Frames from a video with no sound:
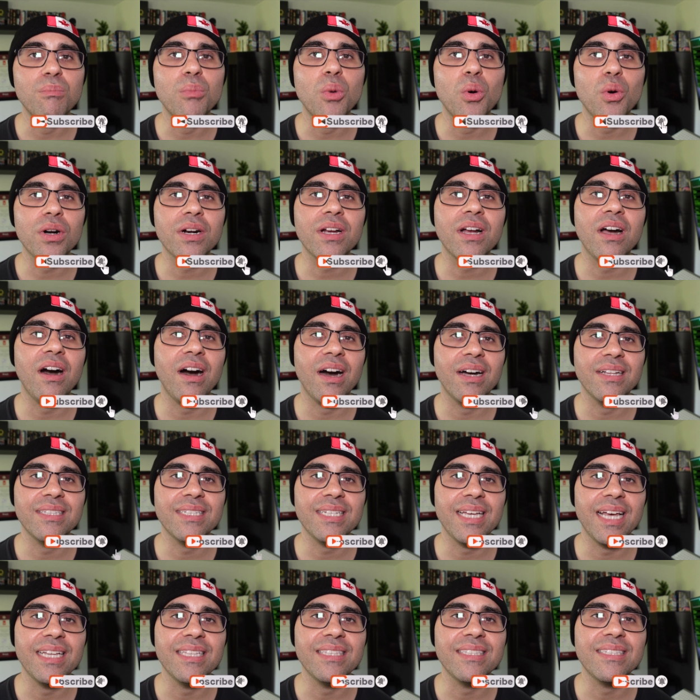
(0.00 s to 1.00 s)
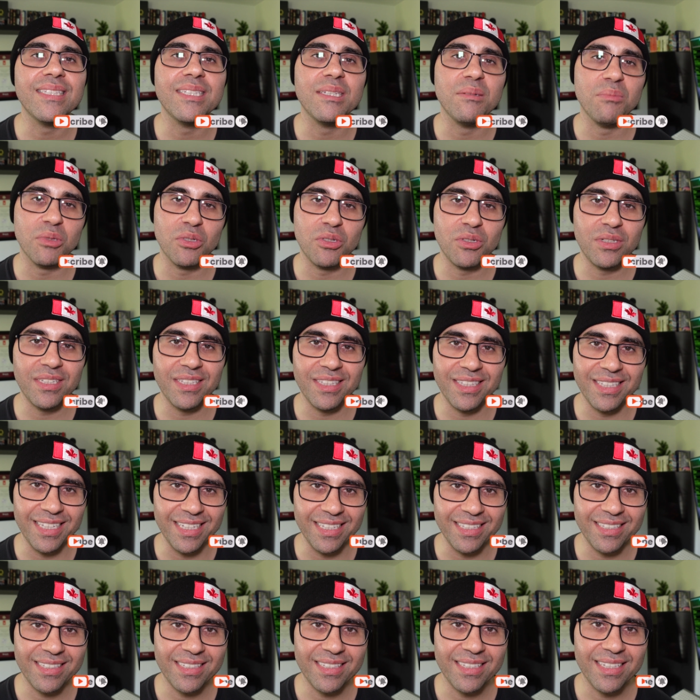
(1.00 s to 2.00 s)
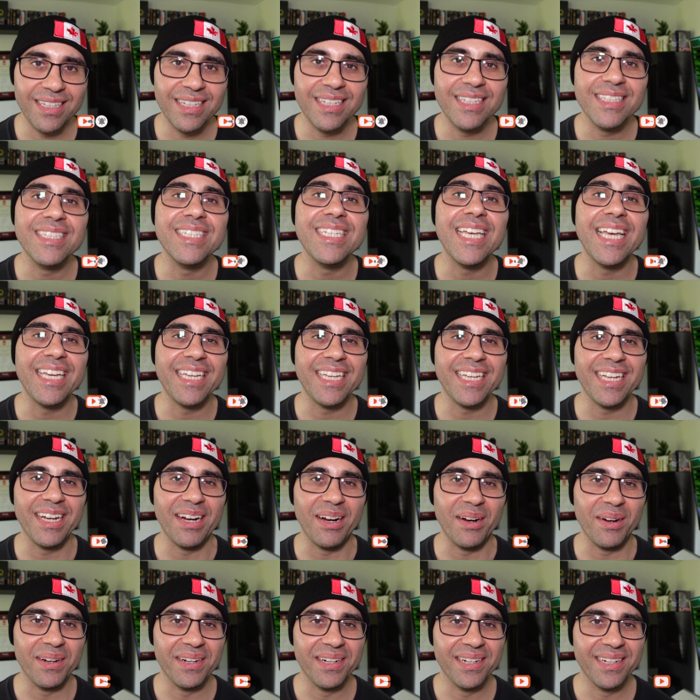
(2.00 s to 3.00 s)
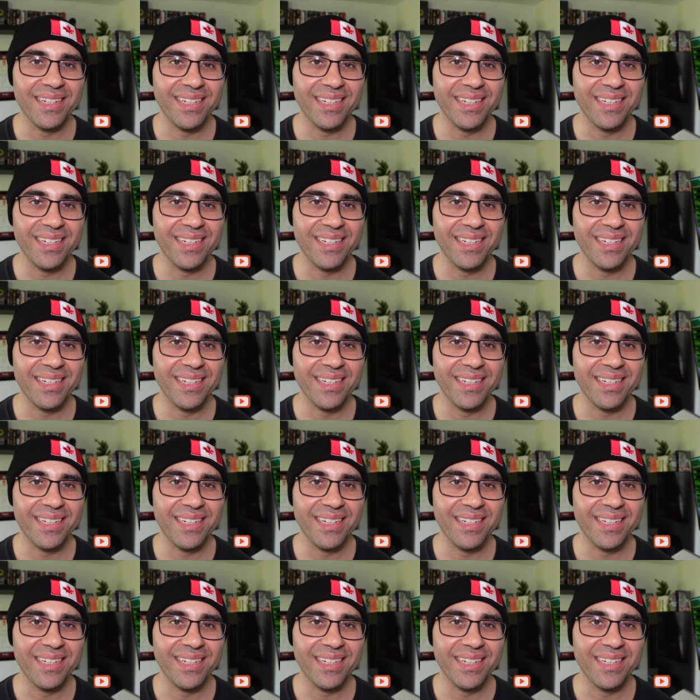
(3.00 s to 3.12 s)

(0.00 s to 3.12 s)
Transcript: more content similar to this. Take care.